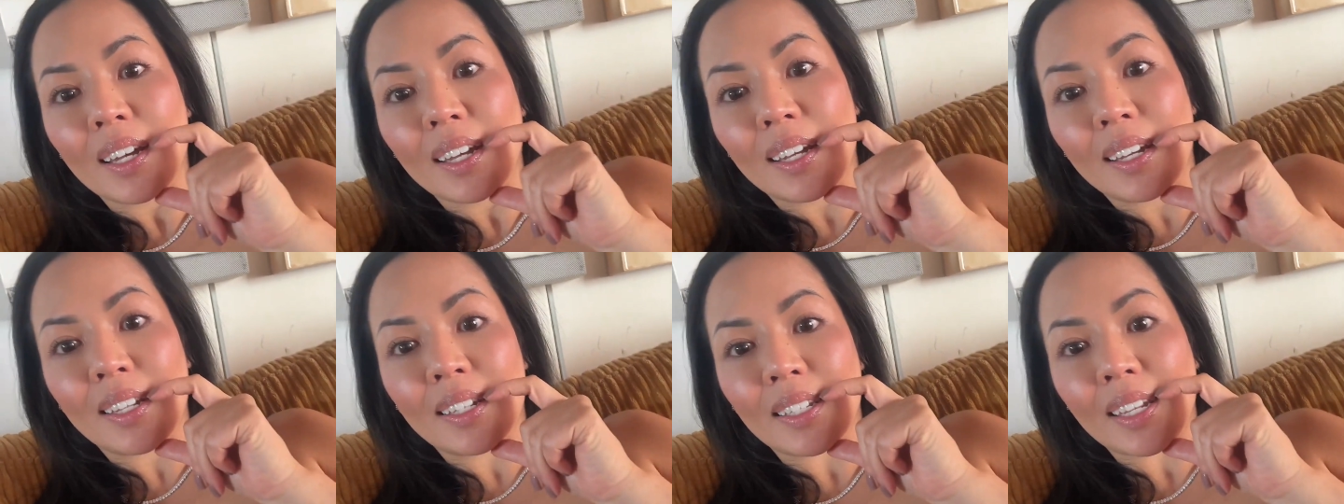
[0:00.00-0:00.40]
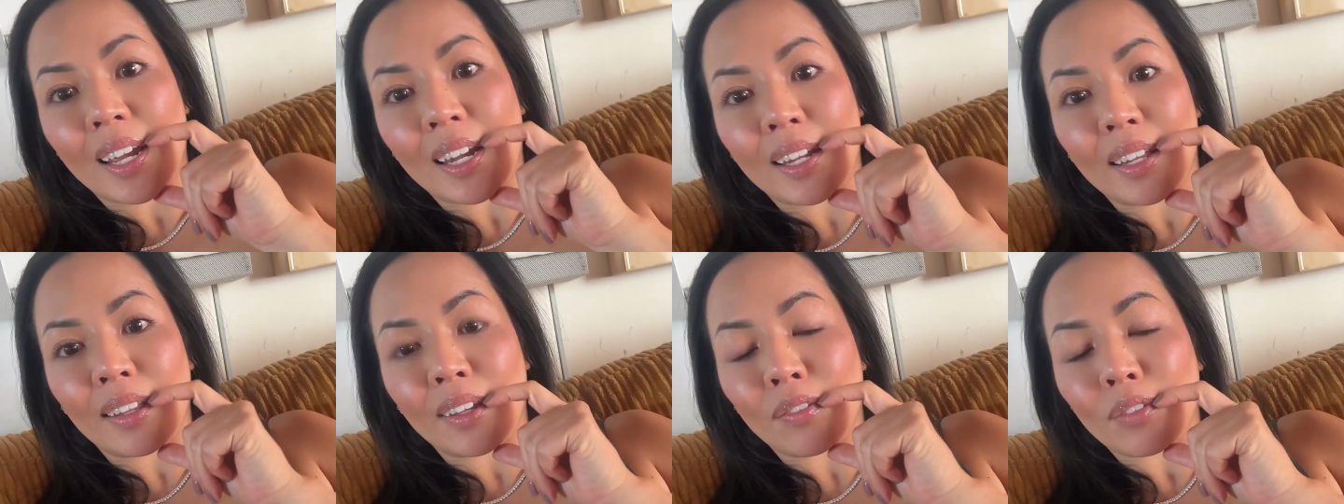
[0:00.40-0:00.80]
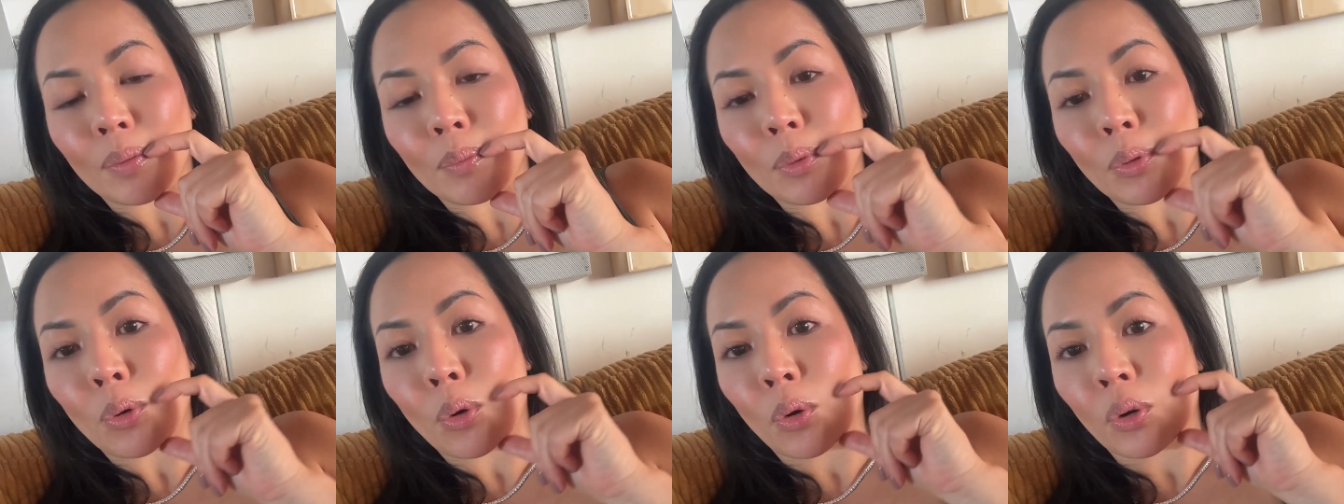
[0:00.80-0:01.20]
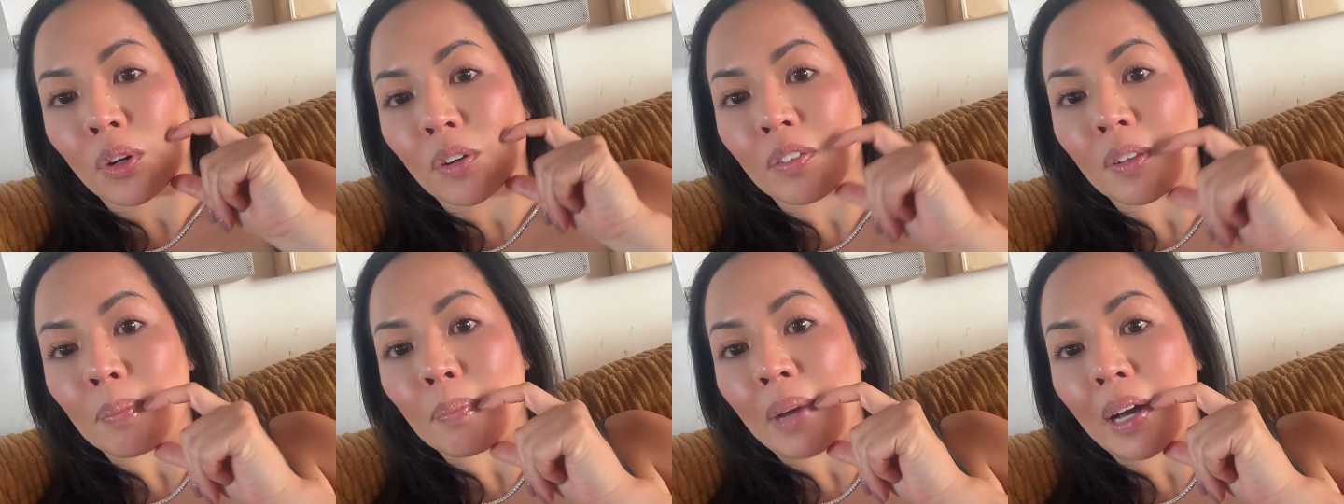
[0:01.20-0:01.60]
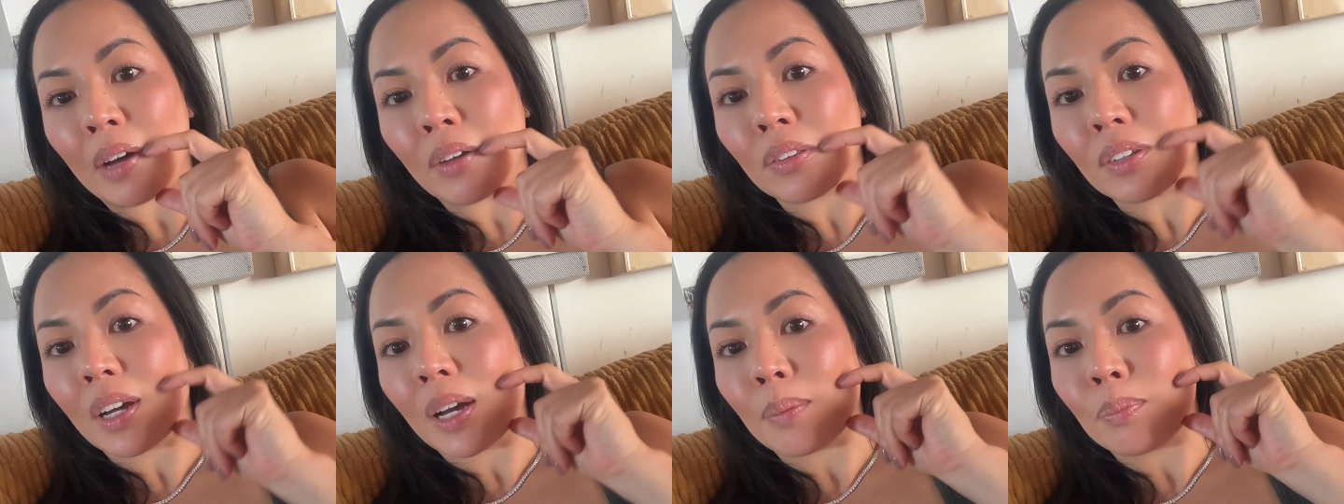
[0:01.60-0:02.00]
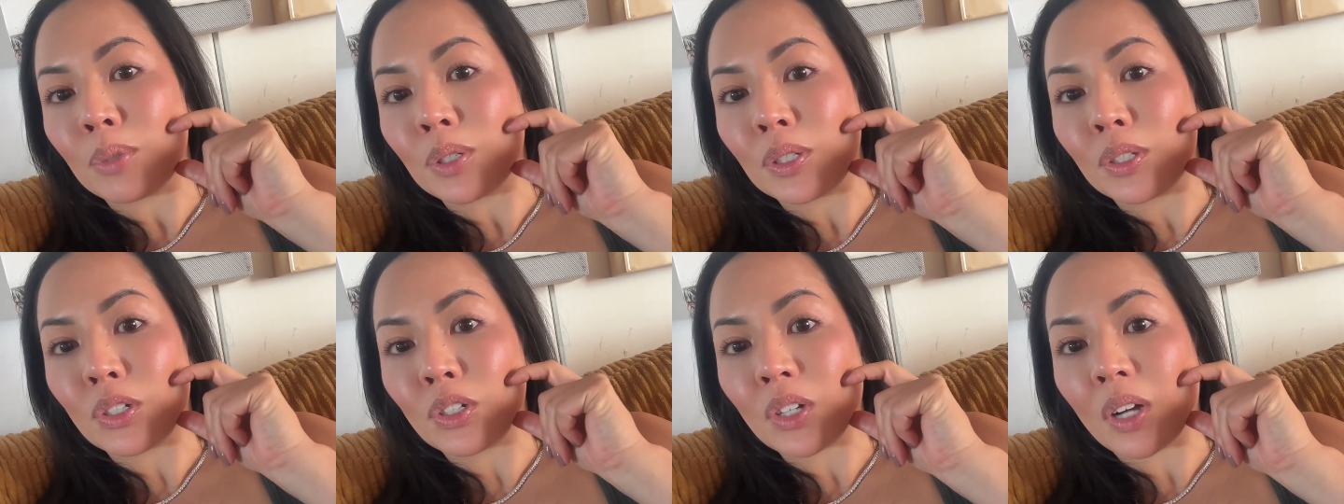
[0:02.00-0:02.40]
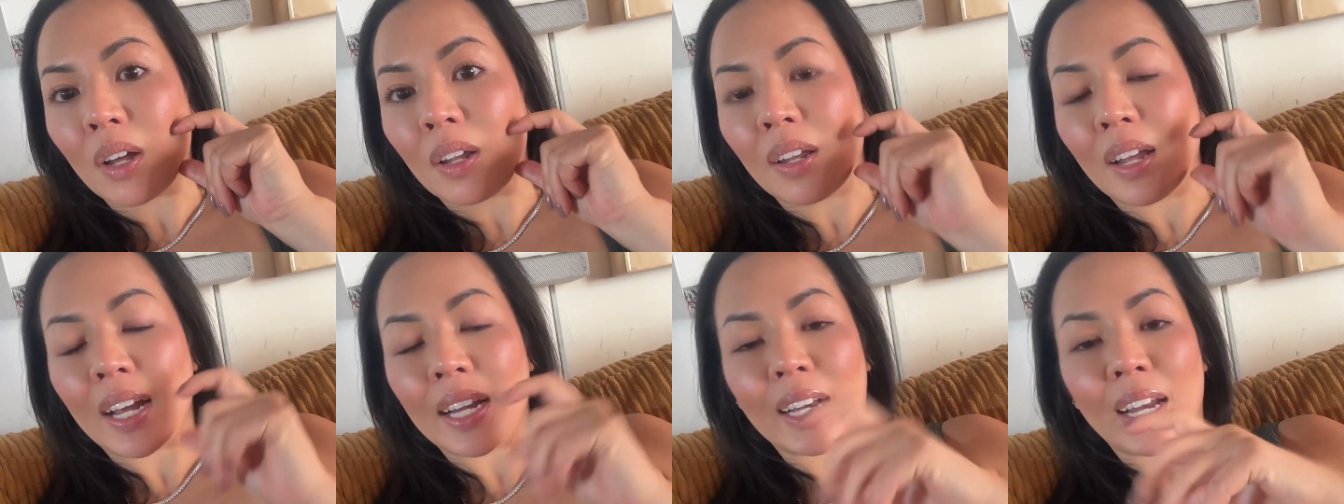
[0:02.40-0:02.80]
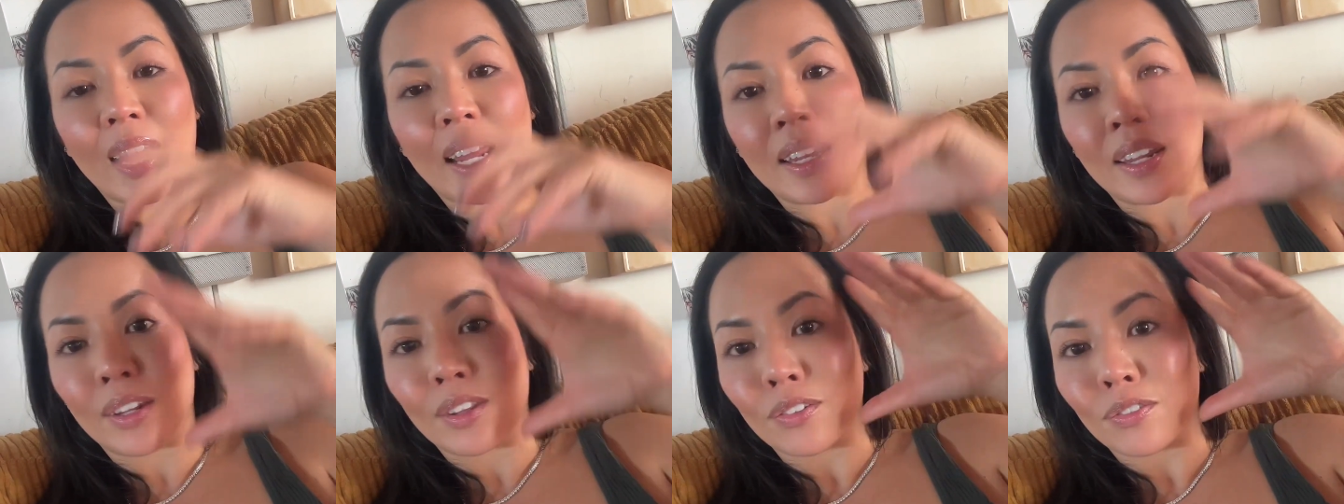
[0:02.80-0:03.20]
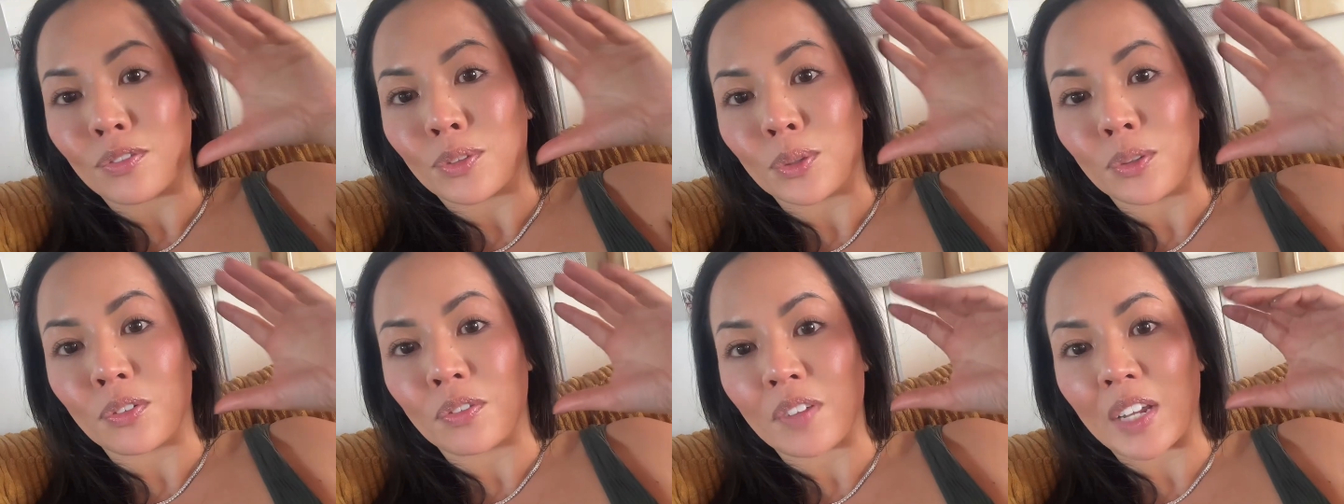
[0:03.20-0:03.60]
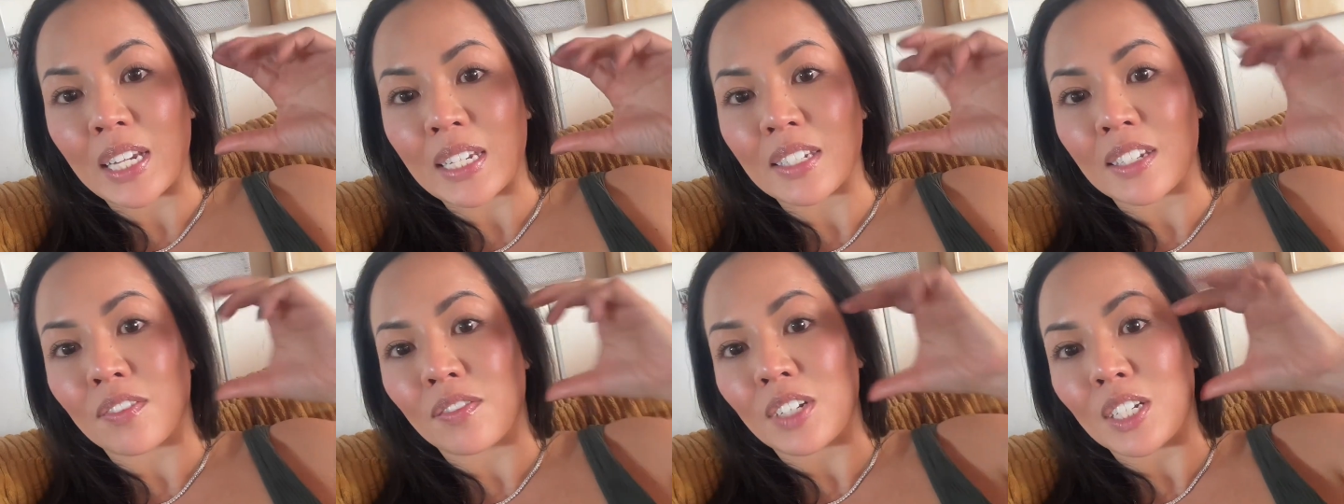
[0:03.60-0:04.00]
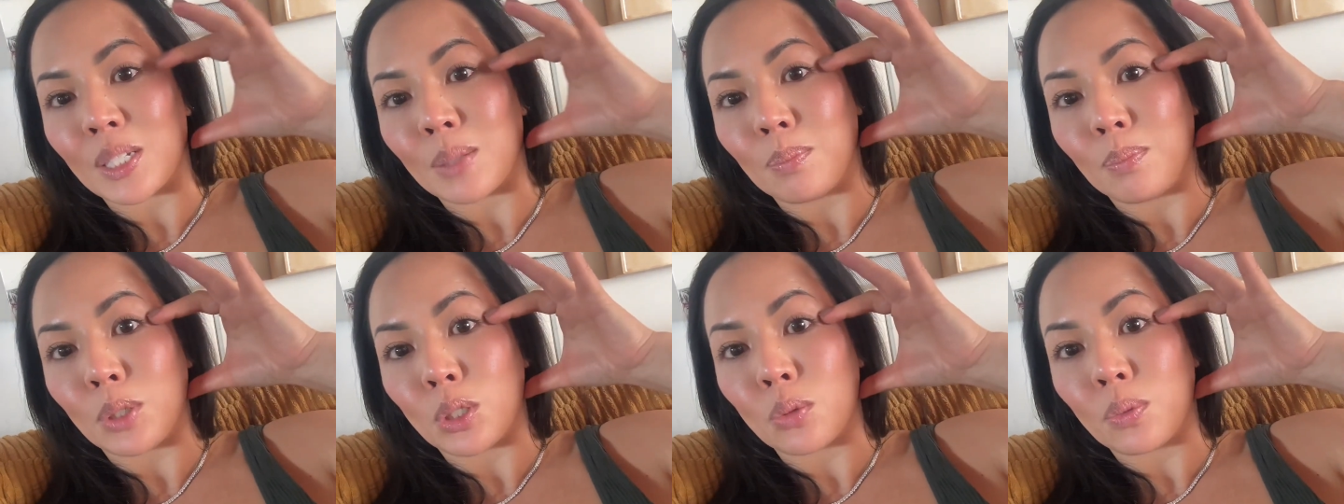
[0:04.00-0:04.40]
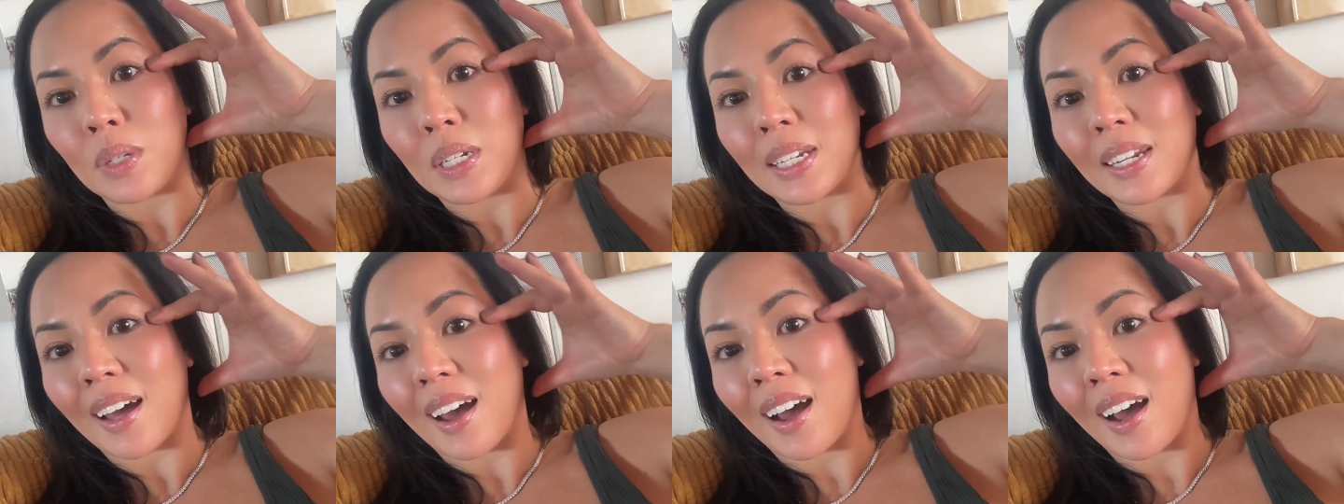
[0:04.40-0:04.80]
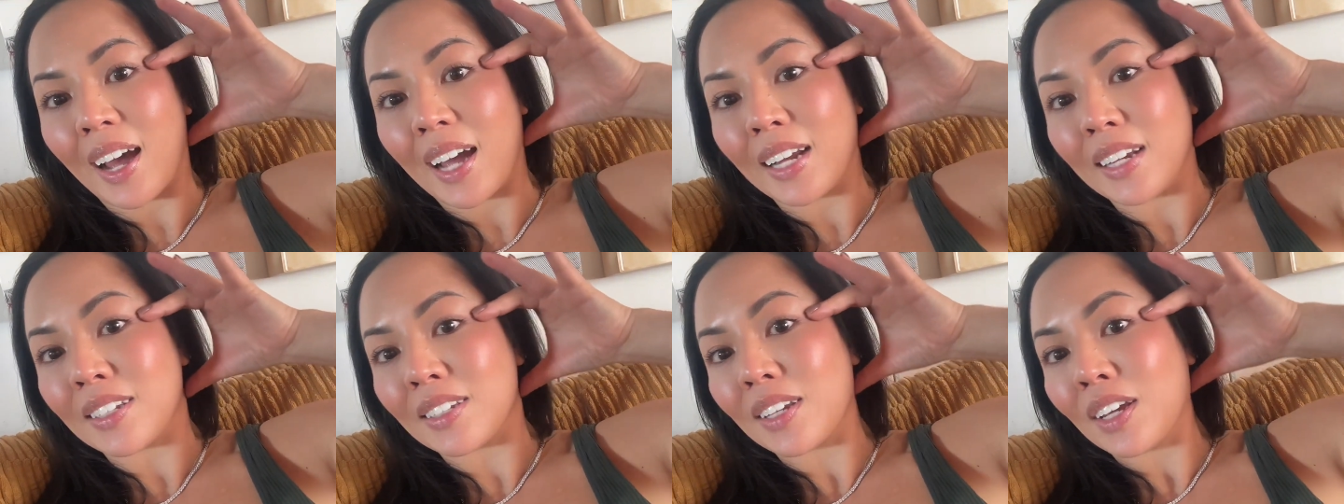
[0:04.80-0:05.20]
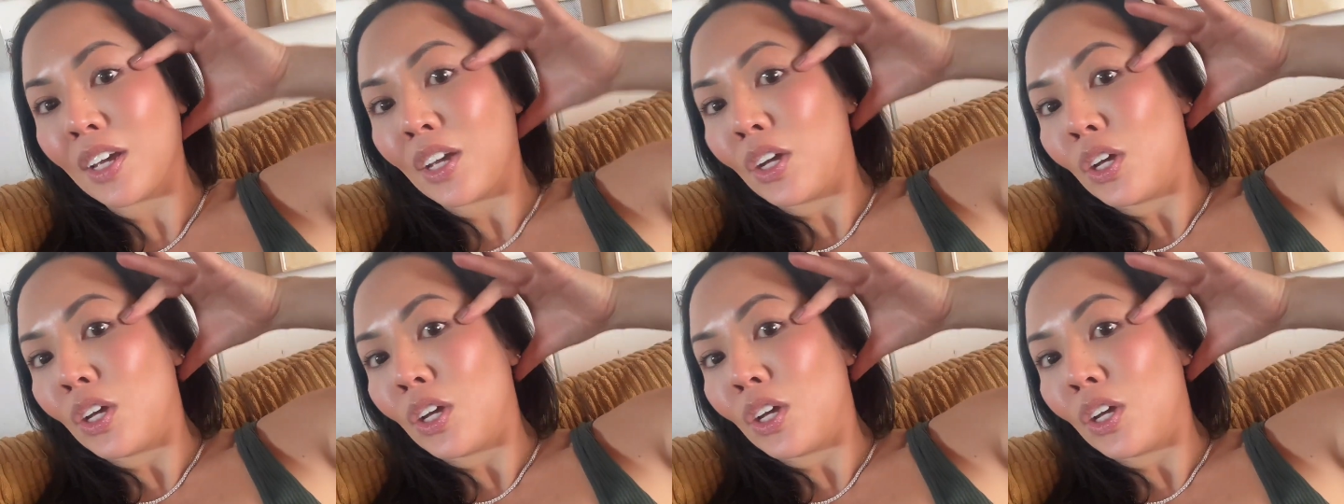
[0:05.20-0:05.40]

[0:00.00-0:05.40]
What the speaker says: is anything from the corner of the mouth up to the jawline, and then the full facelift is between the eyes